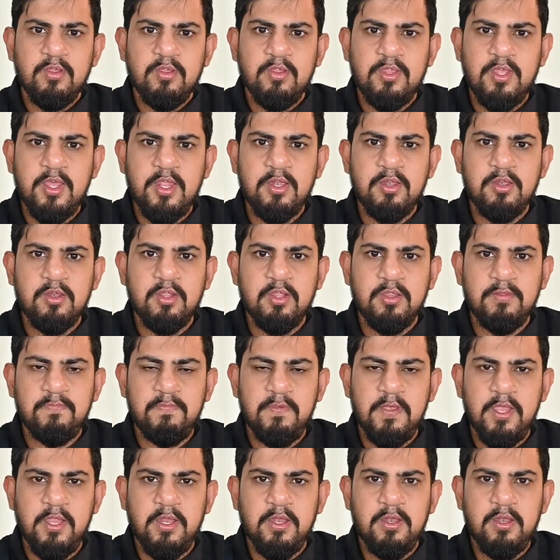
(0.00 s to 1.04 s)
set the
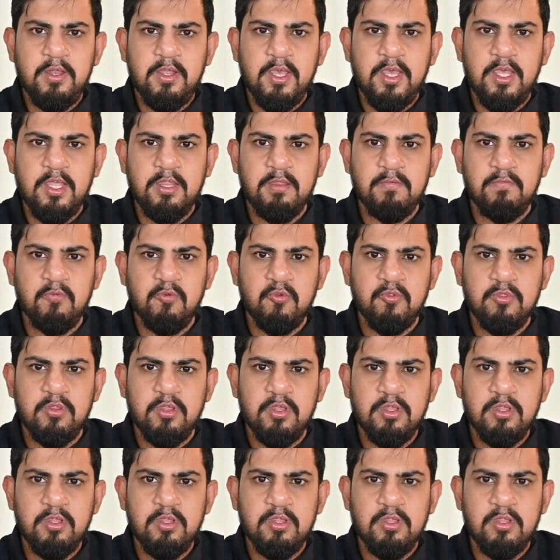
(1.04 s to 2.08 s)
speed and
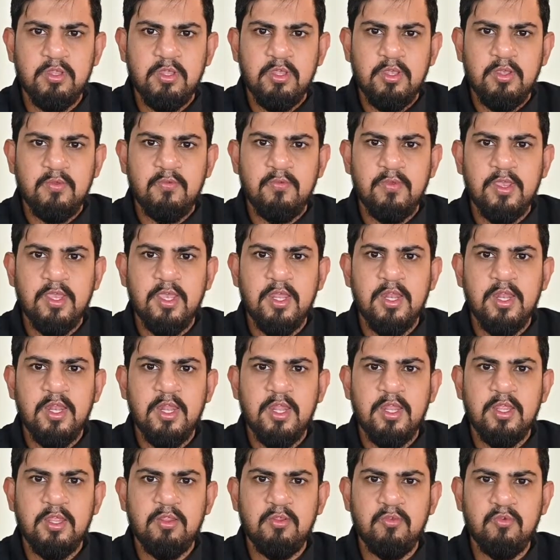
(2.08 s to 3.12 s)
smoothness, we can
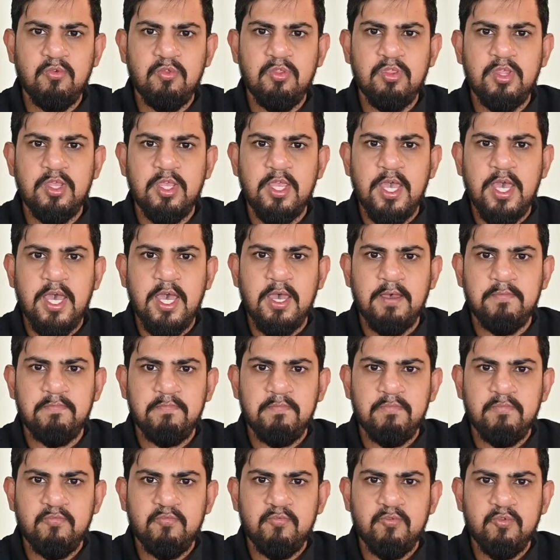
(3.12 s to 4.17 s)
use the
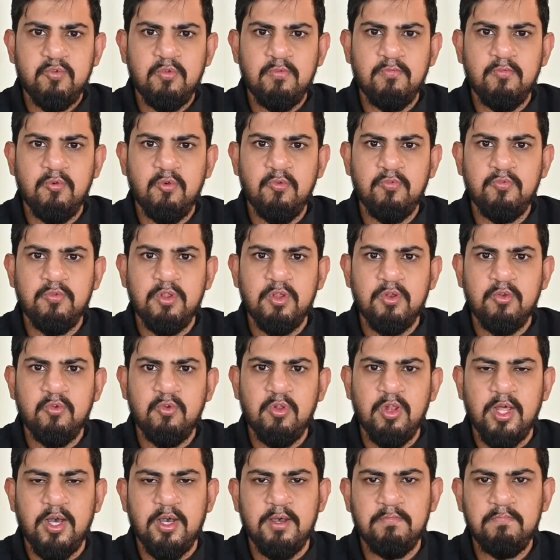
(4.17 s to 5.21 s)
app to move the
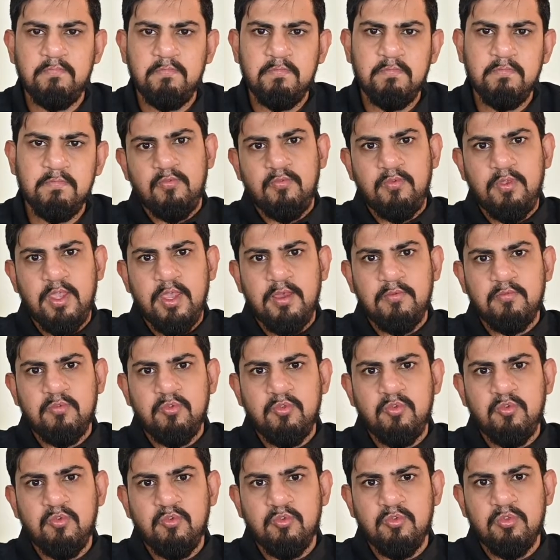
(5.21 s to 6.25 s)
roll arm. We have to
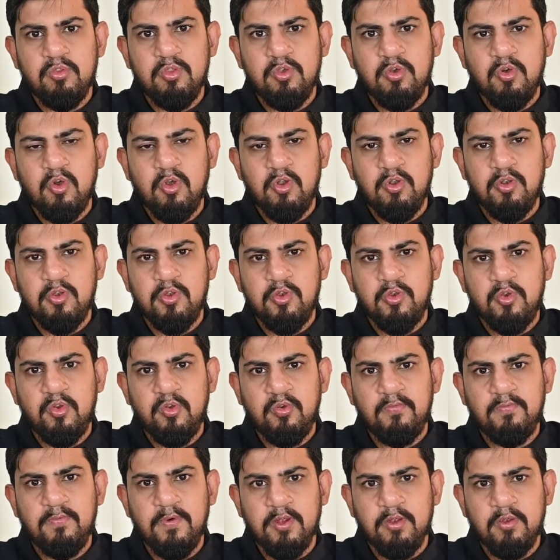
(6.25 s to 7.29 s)
use the
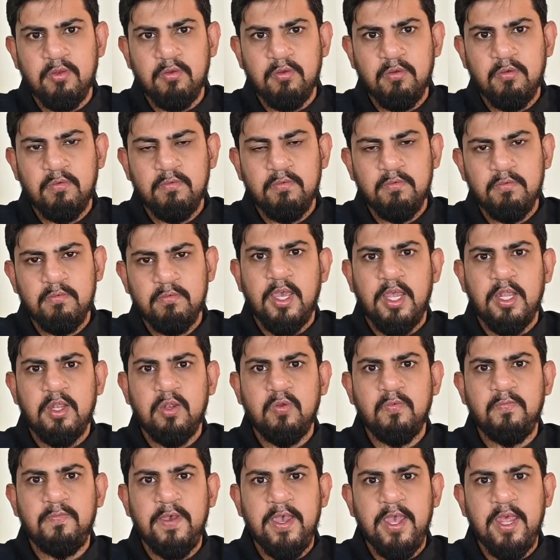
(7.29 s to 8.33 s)
altitude button. And
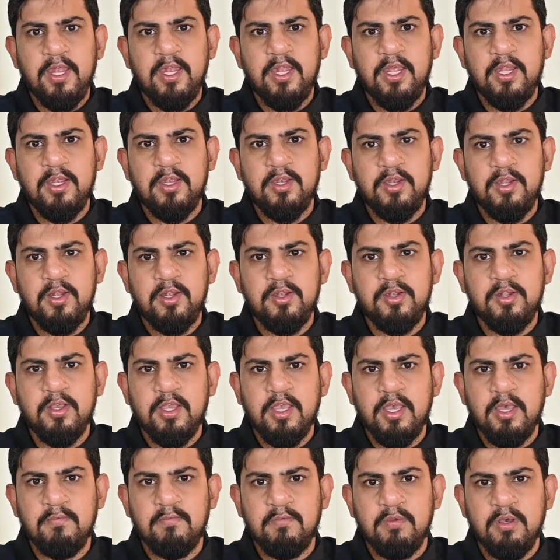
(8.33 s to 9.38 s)
to pan and tilt the
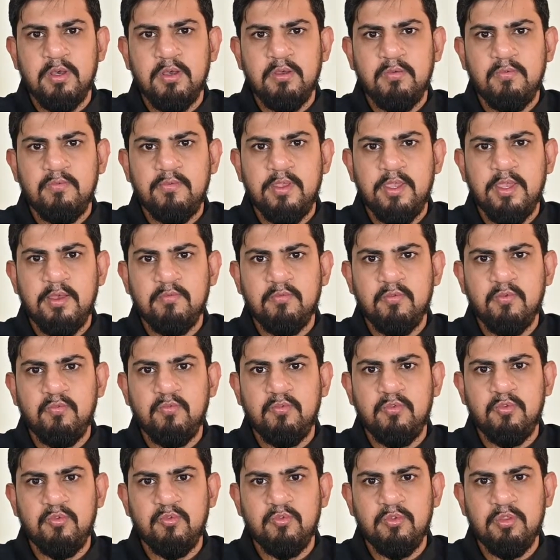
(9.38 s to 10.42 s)
camera, we have
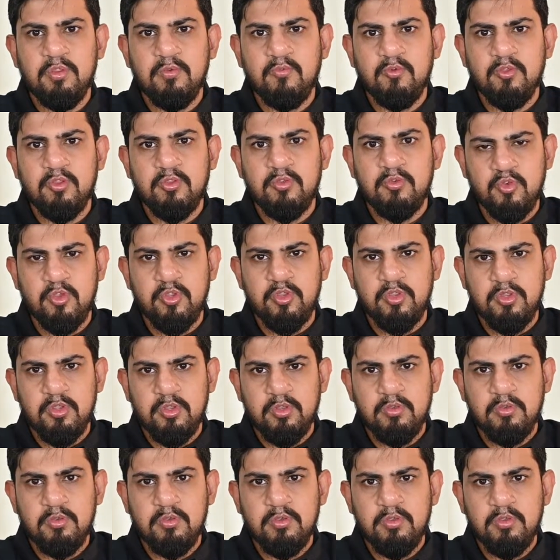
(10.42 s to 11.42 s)
to use the watch joystick.